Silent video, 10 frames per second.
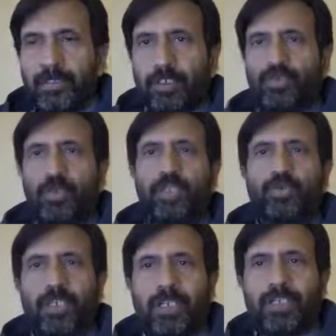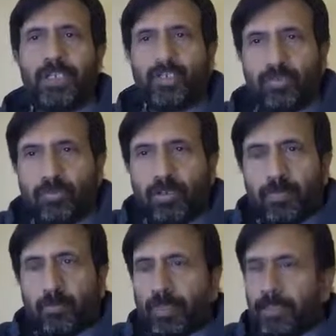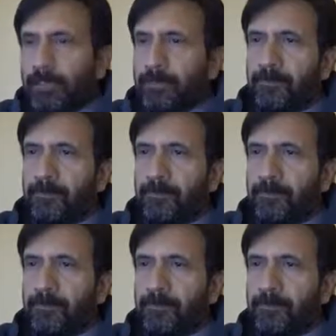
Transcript: uh, to educate the general public,